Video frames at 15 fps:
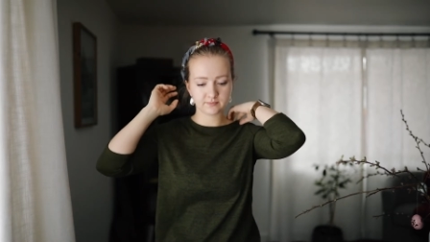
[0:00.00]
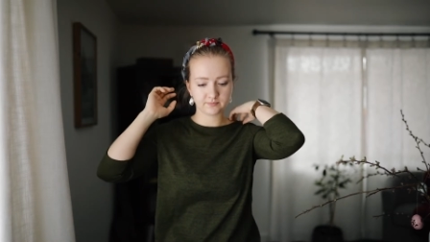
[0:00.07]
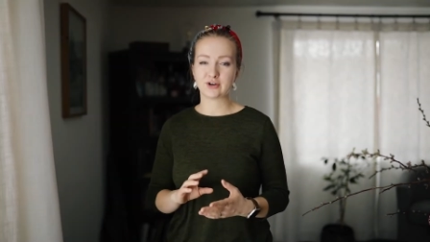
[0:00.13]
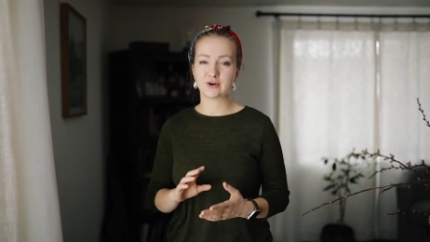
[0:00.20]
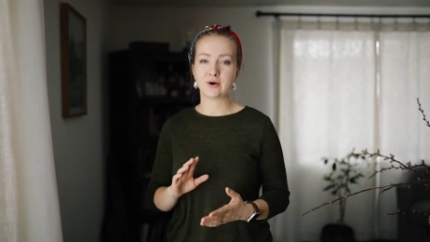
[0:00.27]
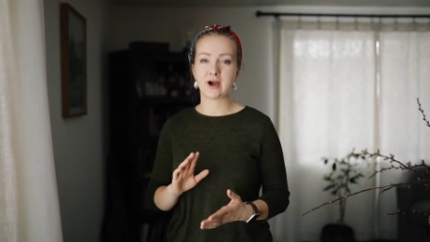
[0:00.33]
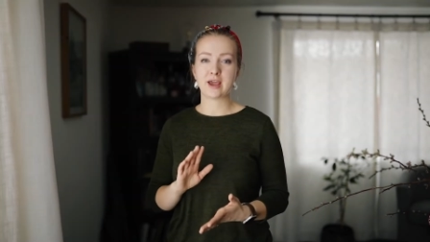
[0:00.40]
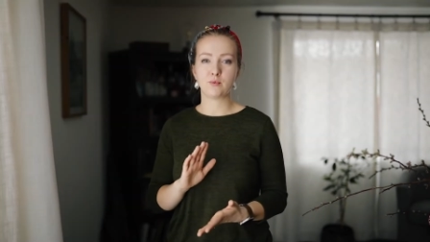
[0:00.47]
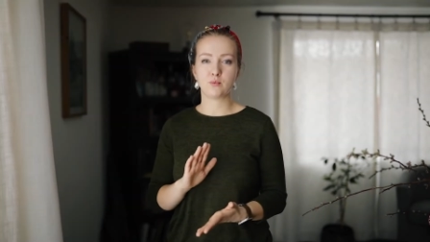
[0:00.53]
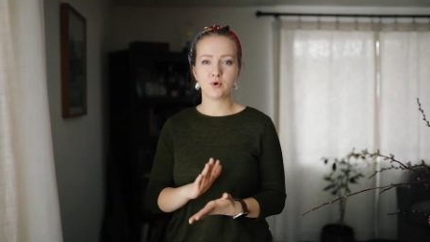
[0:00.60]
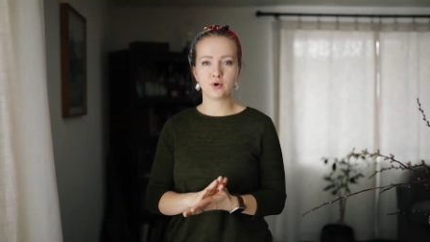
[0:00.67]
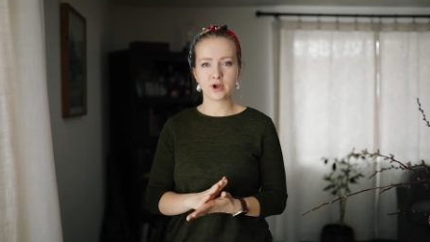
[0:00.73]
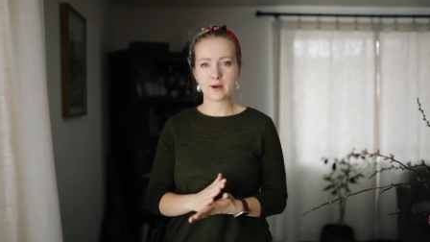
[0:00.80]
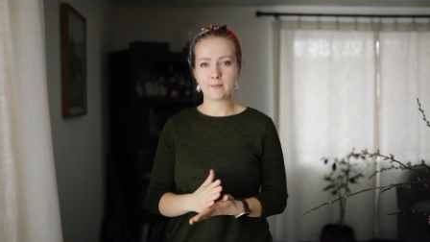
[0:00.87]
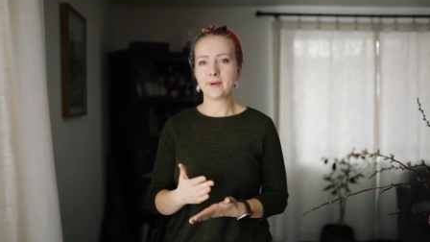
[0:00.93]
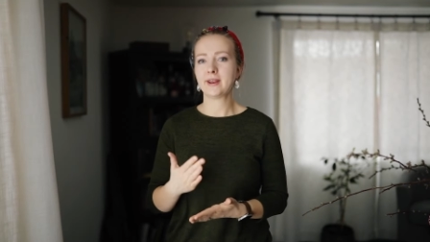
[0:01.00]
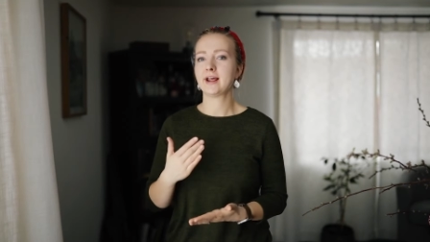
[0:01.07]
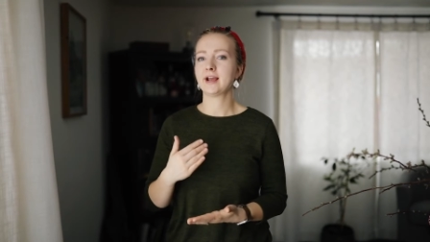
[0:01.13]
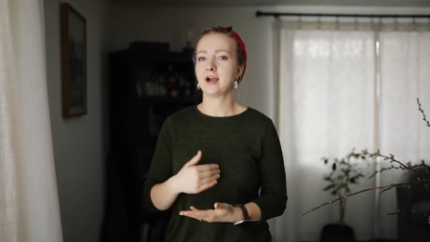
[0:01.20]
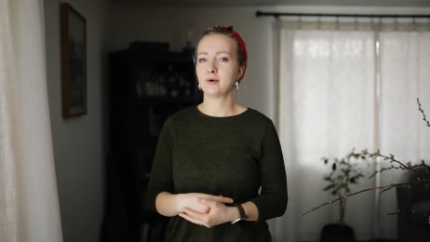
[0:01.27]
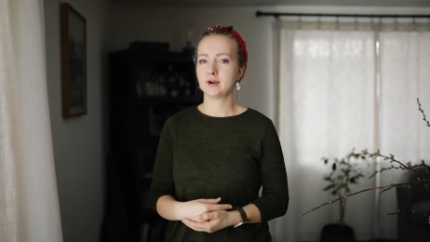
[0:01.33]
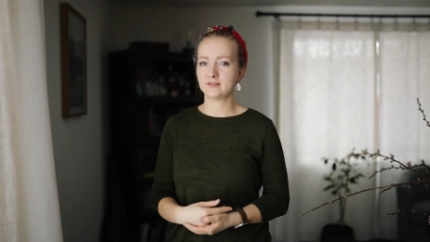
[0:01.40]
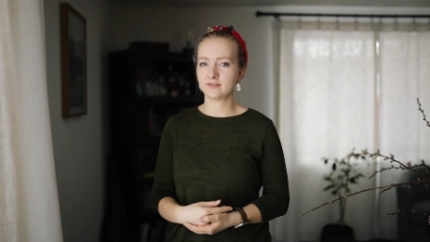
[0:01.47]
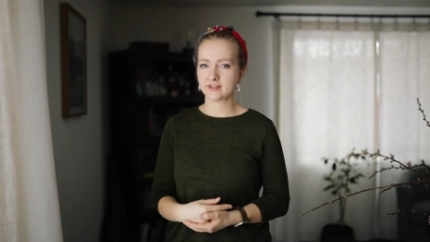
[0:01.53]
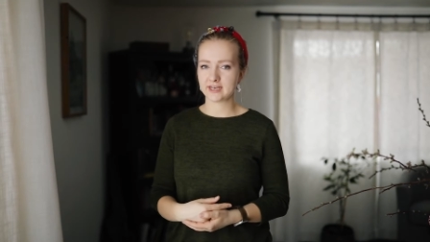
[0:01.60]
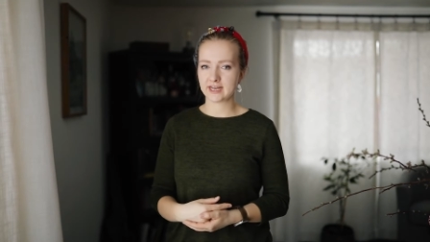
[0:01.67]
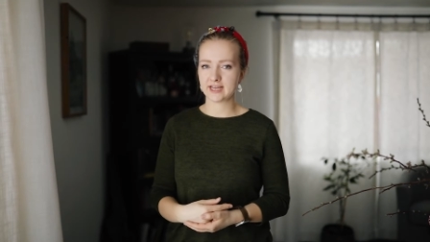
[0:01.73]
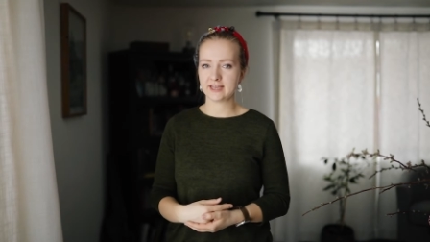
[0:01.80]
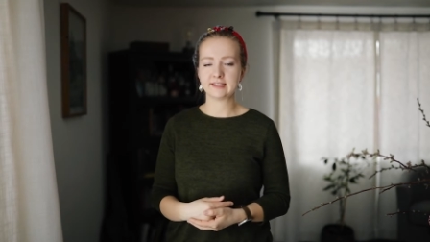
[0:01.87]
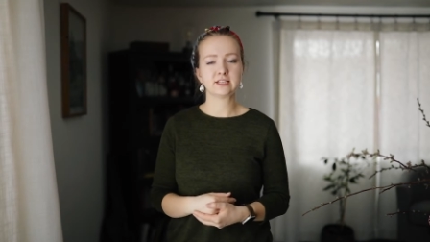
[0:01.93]
So I woke up and I got ready for the
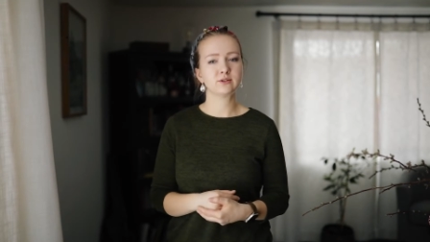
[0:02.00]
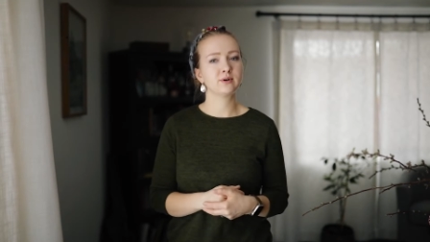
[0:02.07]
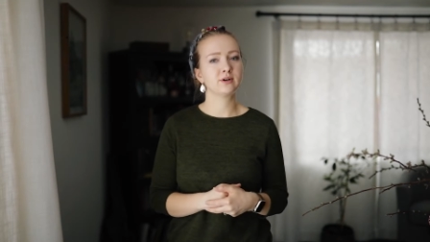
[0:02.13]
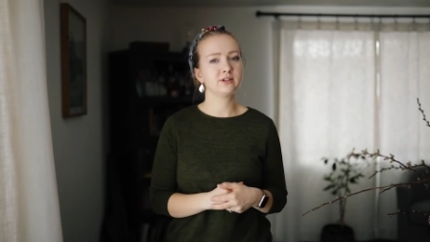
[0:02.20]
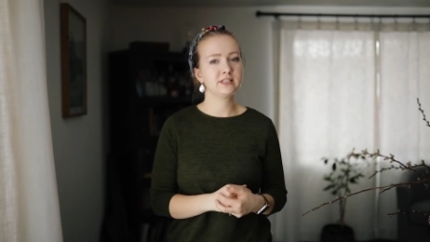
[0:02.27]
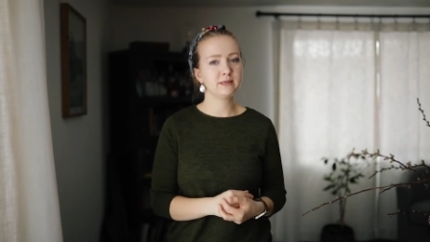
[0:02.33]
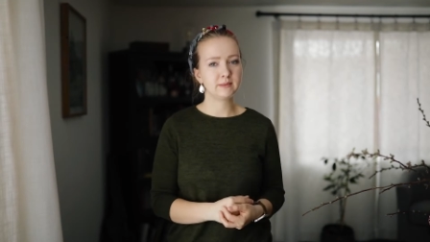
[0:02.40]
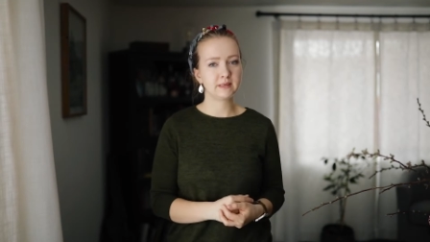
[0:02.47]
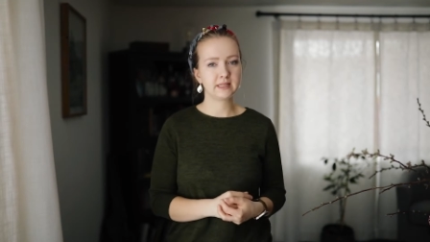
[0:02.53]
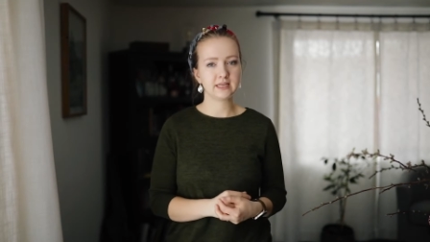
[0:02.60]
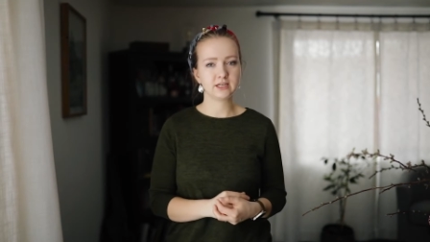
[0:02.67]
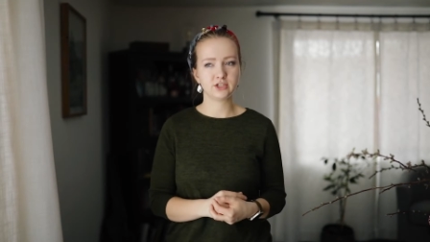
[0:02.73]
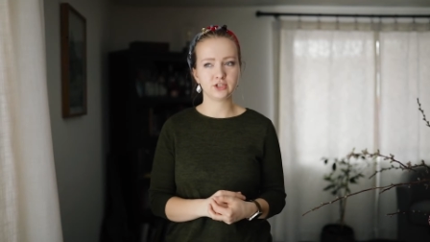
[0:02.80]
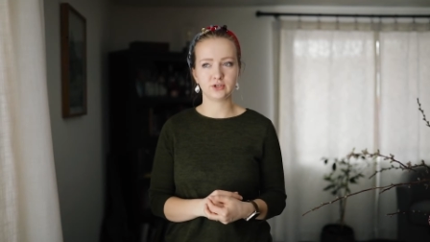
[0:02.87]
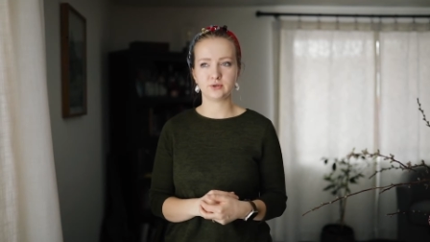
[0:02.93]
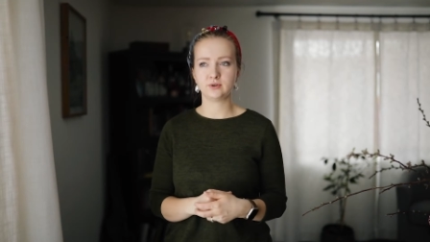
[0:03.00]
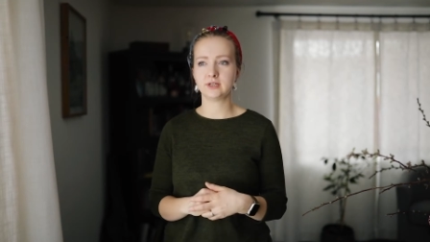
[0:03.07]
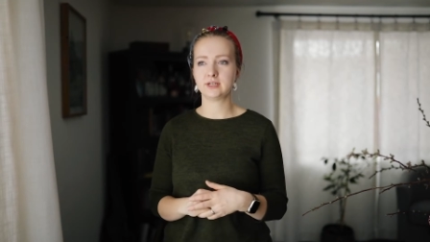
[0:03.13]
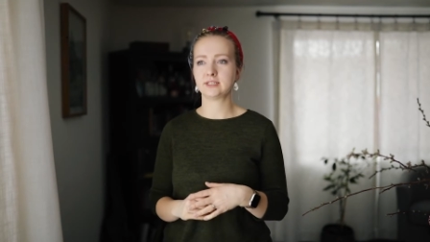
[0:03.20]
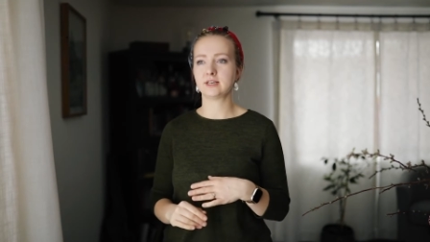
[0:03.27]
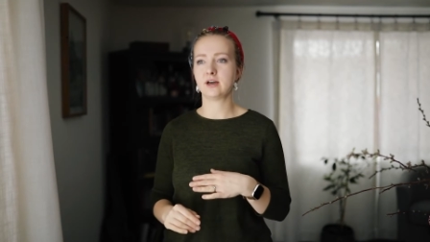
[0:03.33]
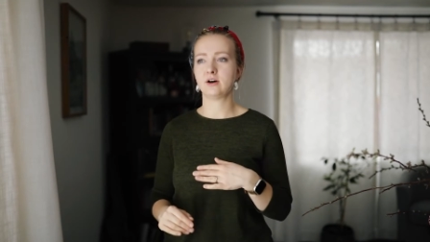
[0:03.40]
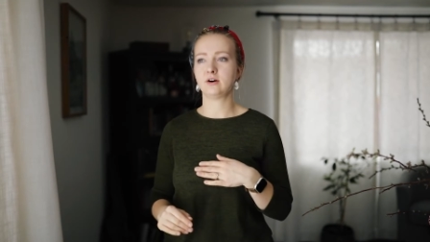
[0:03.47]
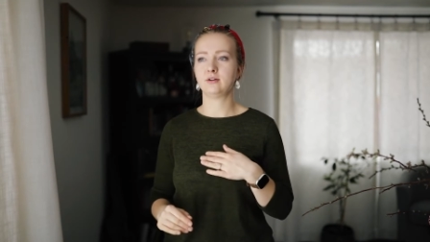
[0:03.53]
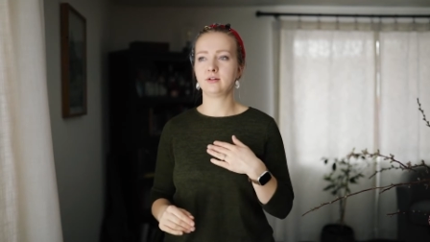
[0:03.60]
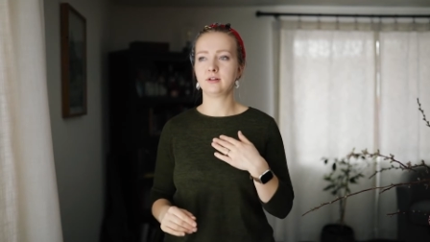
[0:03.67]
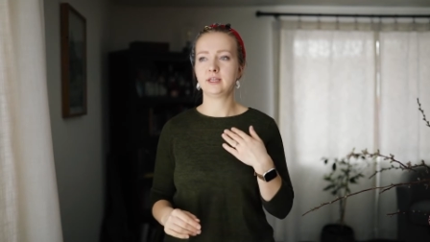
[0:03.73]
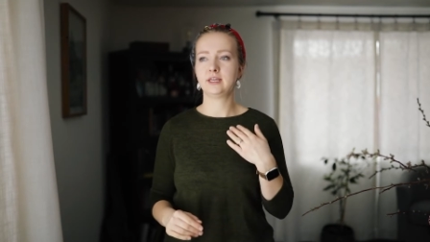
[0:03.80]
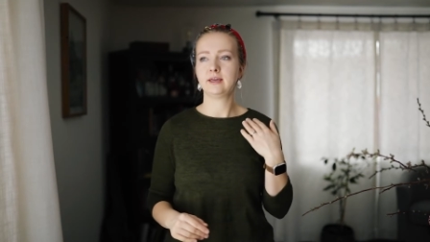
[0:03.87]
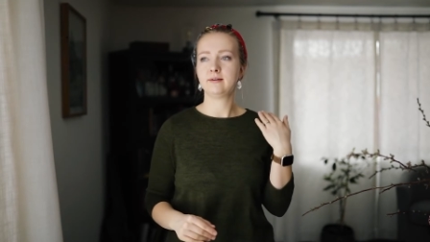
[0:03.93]
day. That's what I'll typically do, is
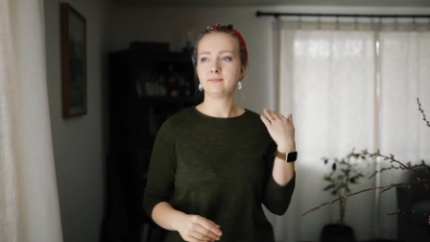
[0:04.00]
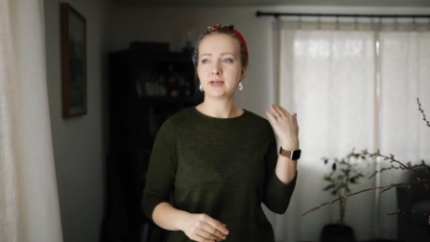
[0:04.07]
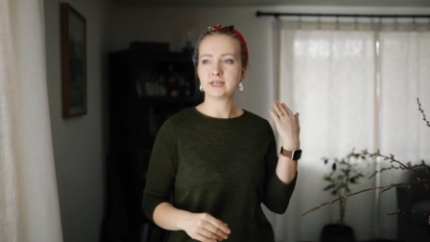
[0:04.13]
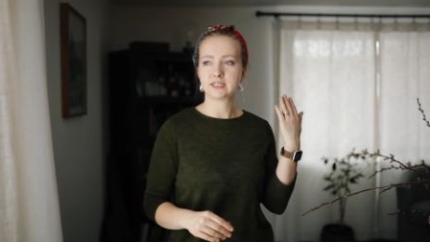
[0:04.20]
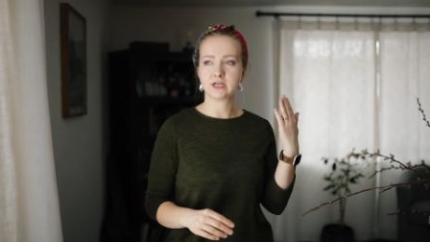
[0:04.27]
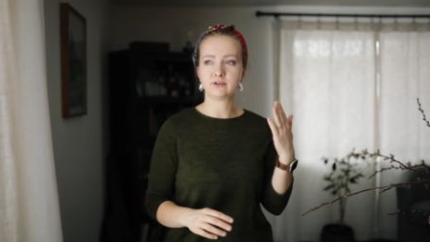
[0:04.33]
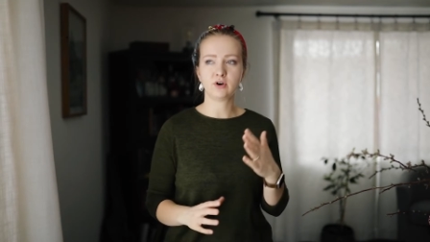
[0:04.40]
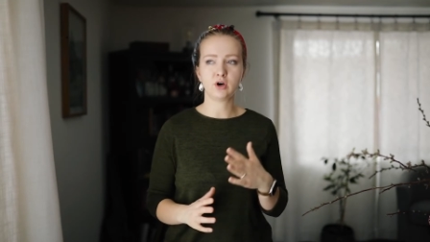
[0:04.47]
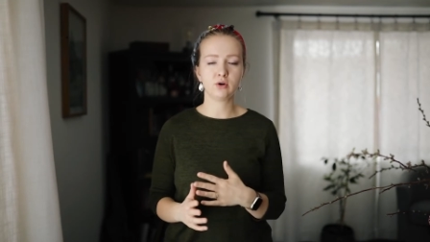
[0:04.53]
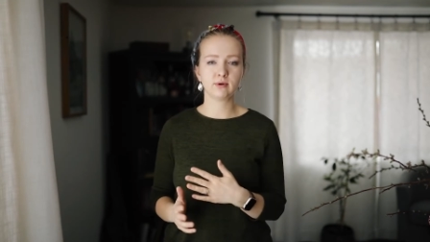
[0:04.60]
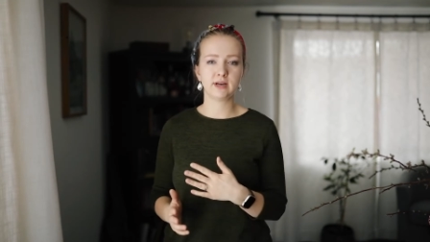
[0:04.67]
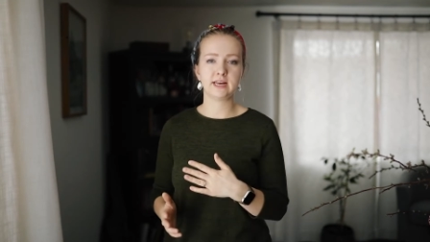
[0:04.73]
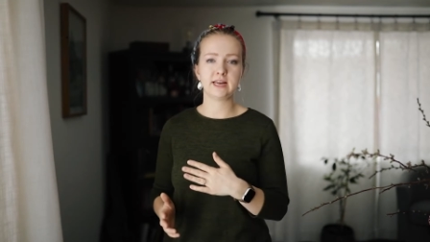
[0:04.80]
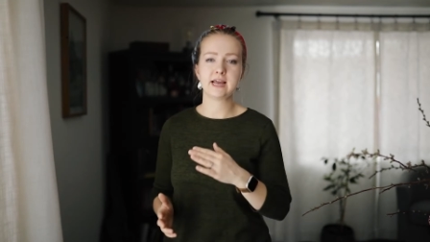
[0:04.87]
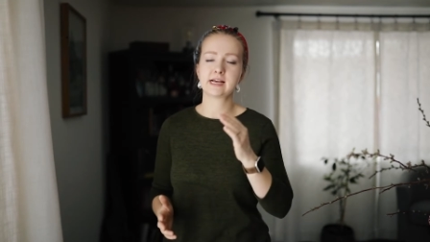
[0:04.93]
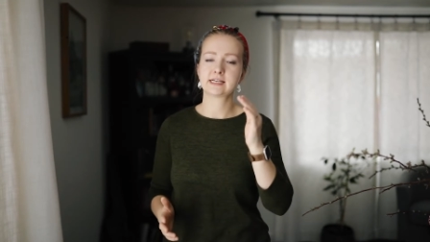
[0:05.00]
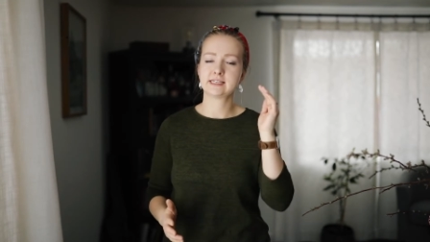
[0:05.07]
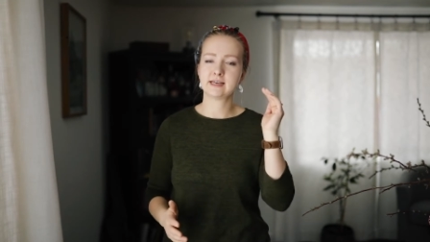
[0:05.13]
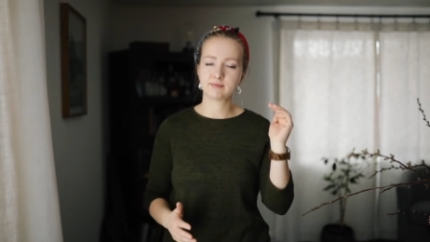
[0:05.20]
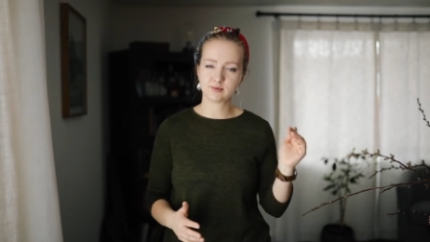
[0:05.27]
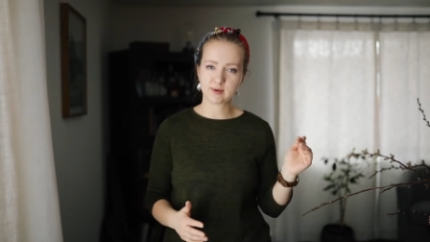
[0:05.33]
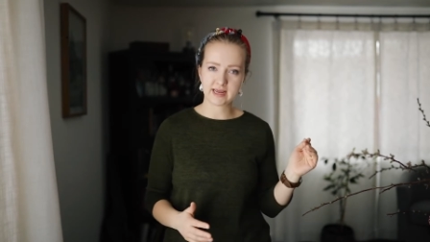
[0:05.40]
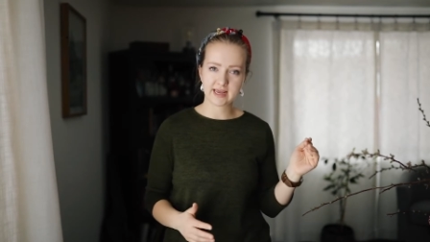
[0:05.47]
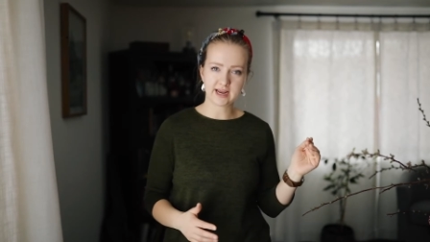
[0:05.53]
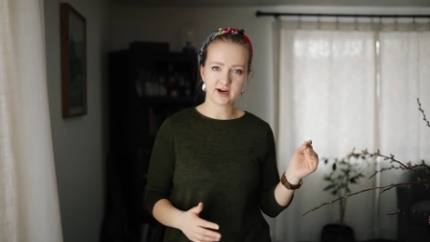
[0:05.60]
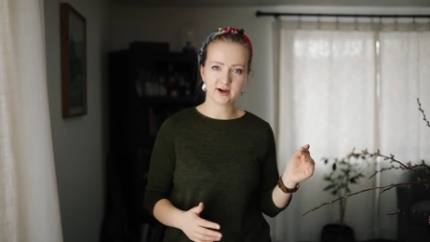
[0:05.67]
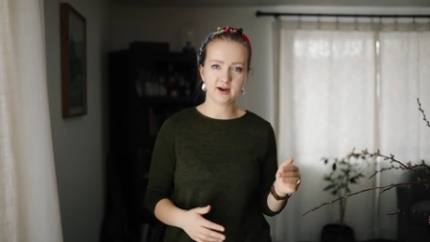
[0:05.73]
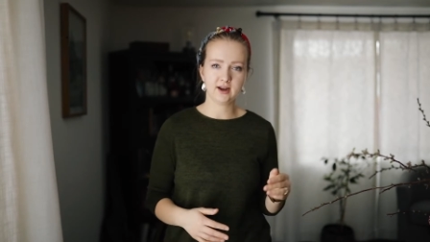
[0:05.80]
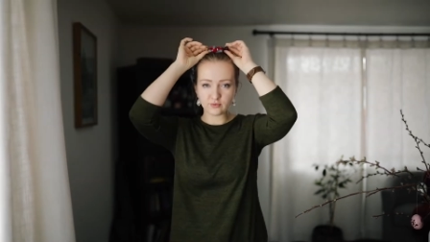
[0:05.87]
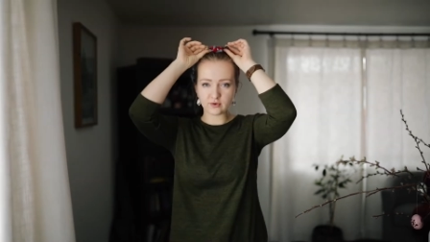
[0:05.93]
I'll get myself all ready except my hair.